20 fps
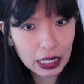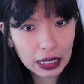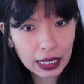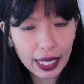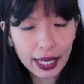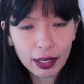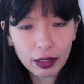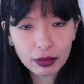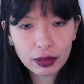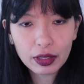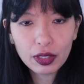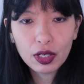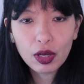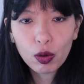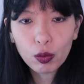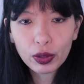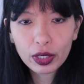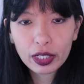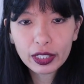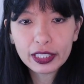Cloud.
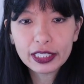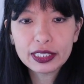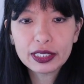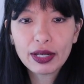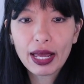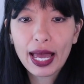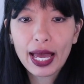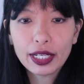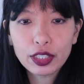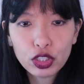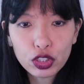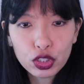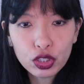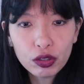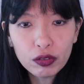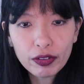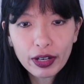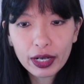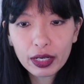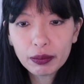We're going to add
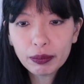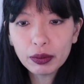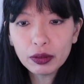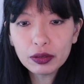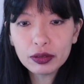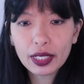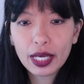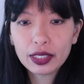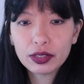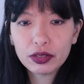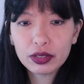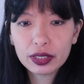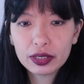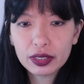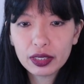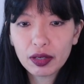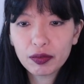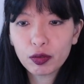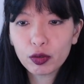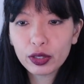two variables. As you can
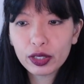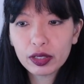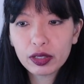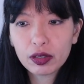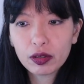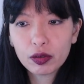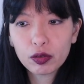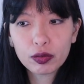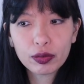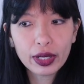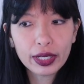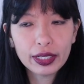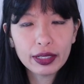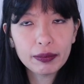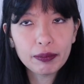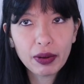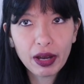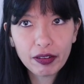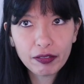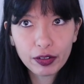see, I've already
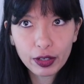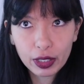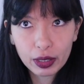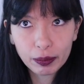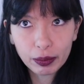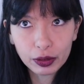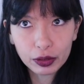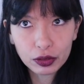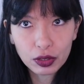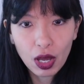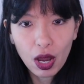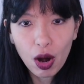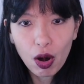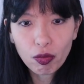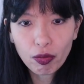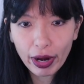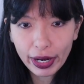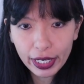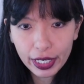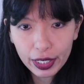created my variables
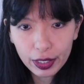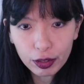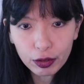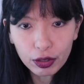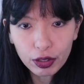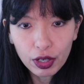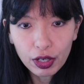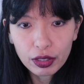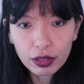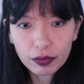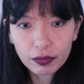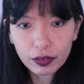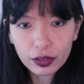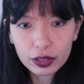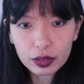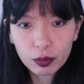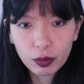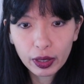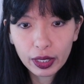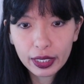right here. The
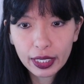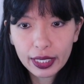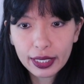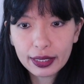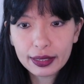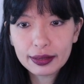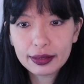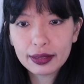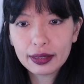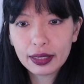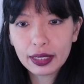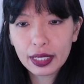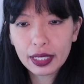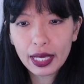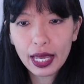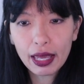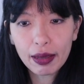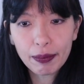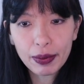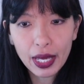first one is
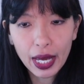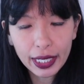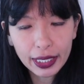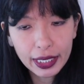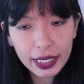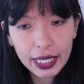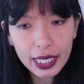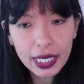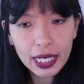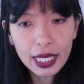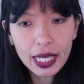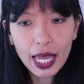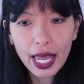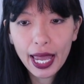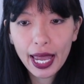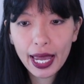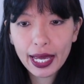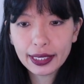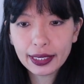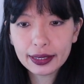the A P I key,
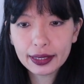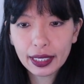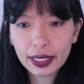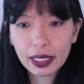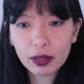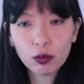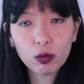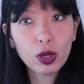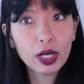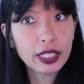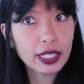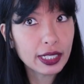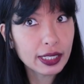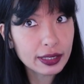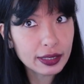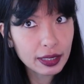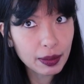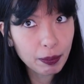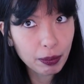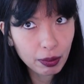and the second one
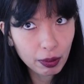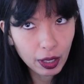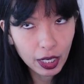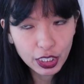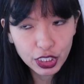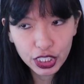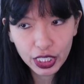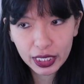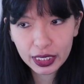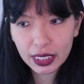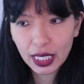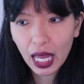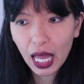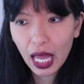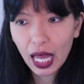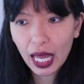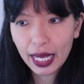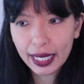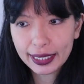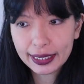is the project
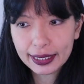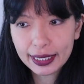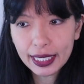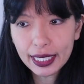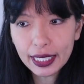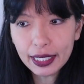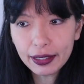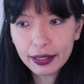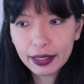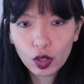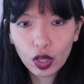I D.